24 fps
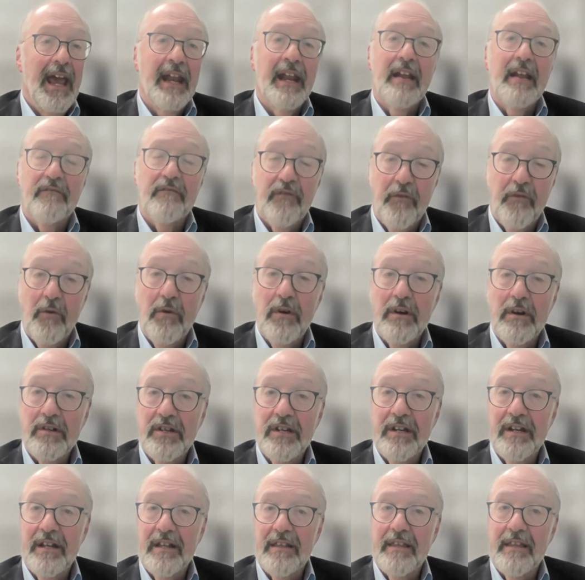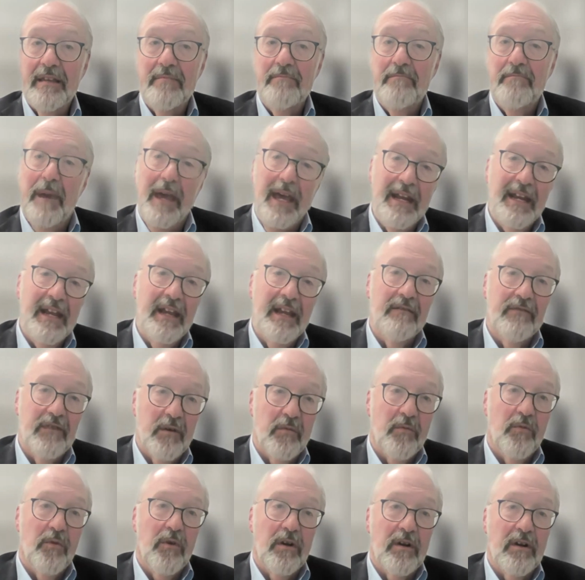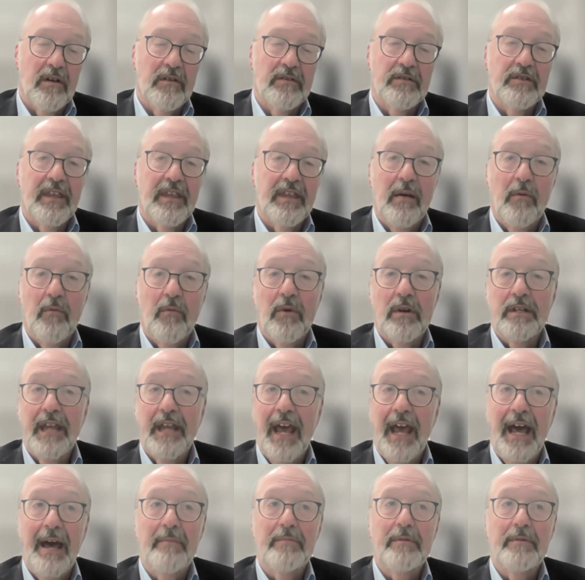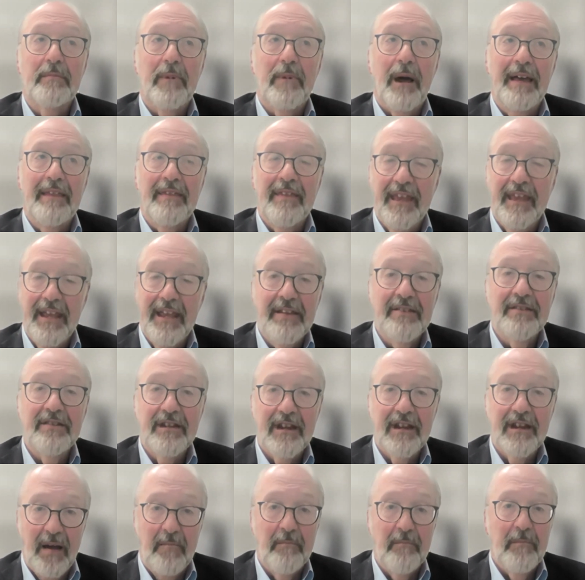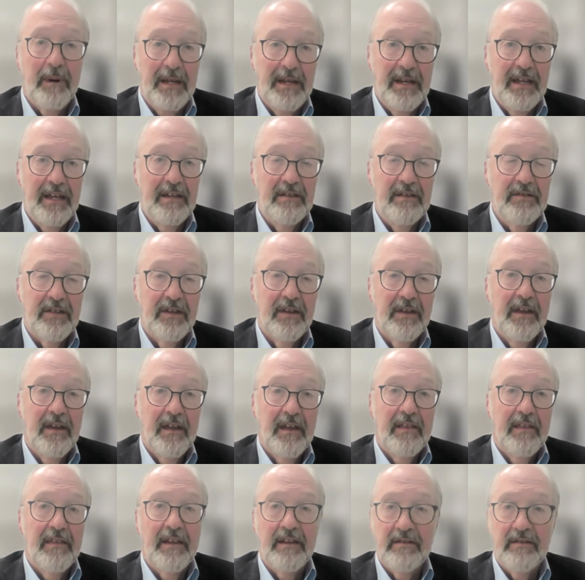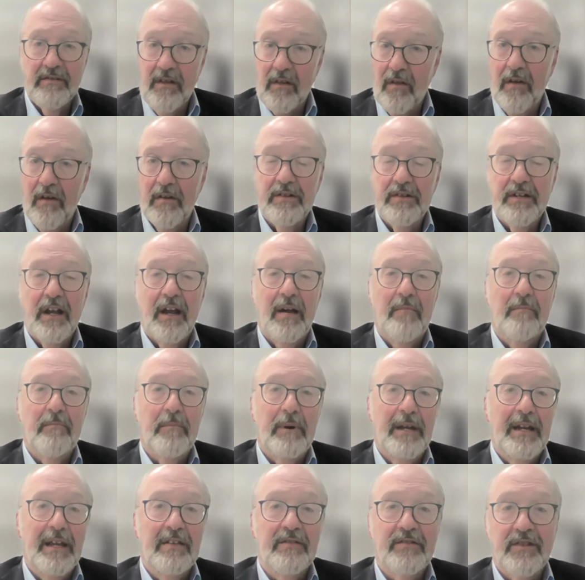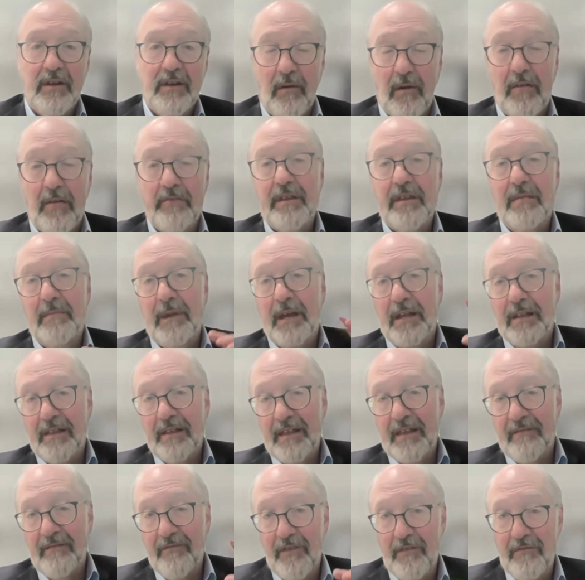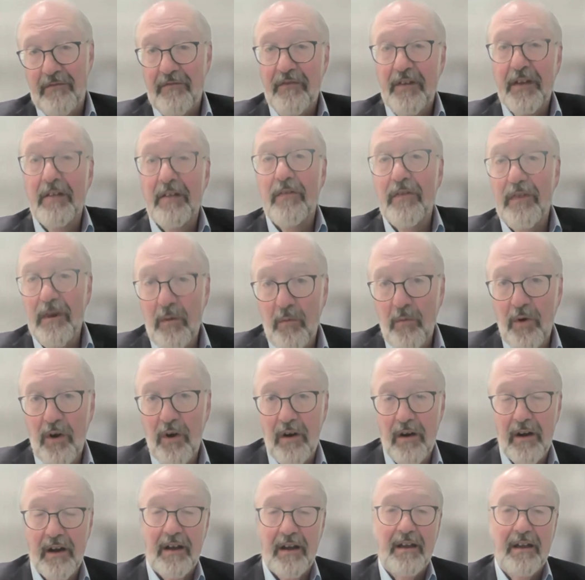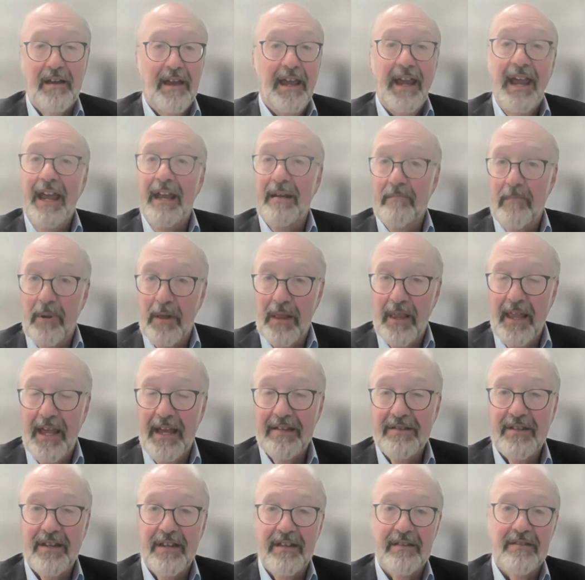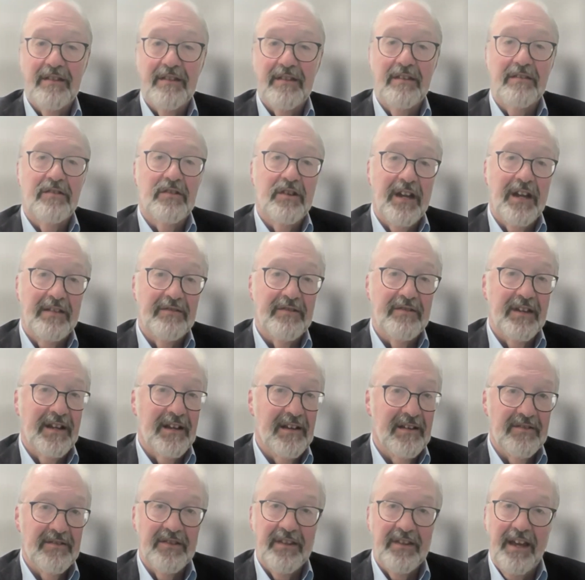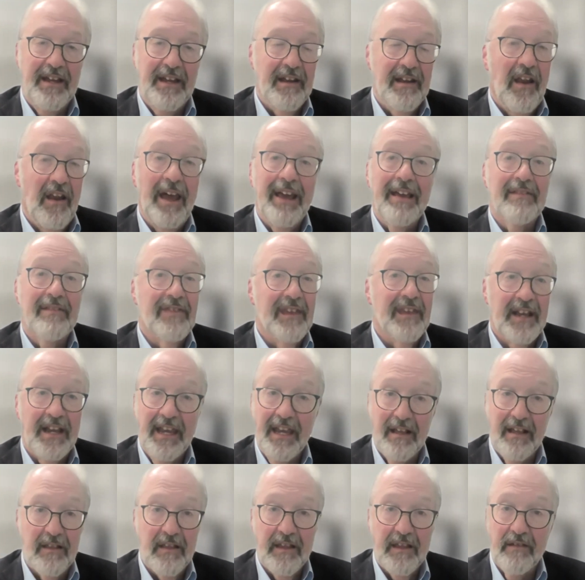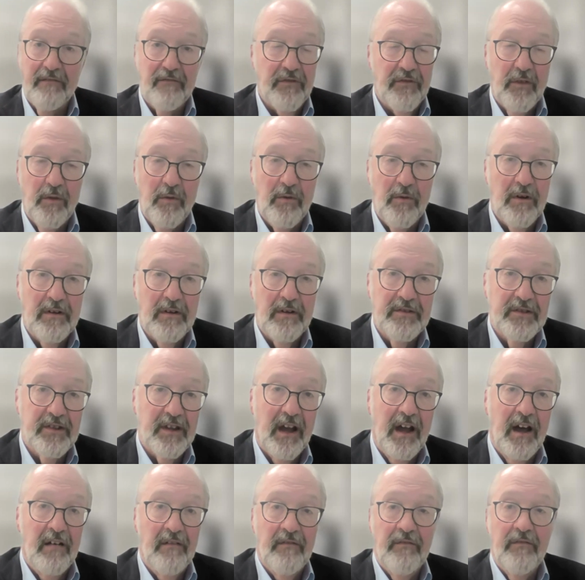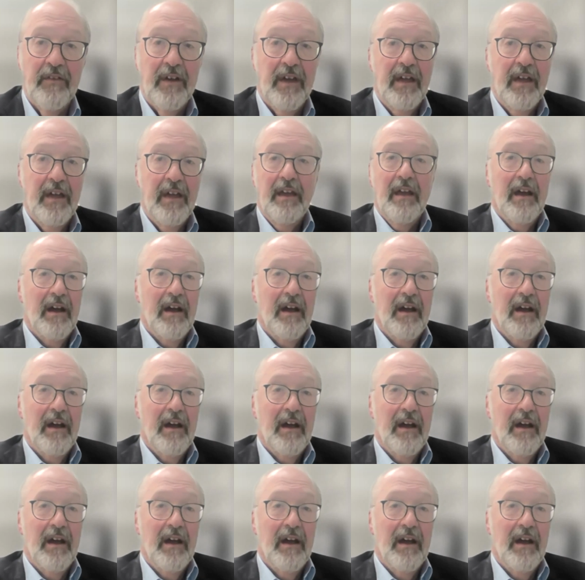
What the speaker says: And unfortunately, many of the workers that were tapped by these companies, these large companies, to ultimately fulfill the work in places, as Jessica said, like the killing floors of